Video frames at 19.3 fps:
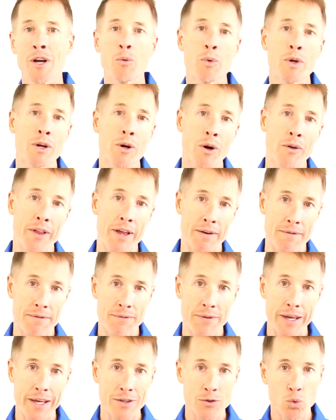We call that
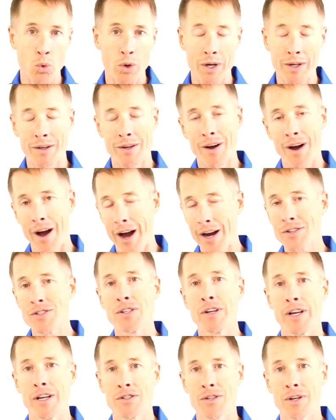phase one
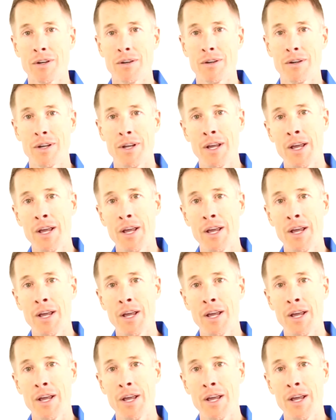oxidation.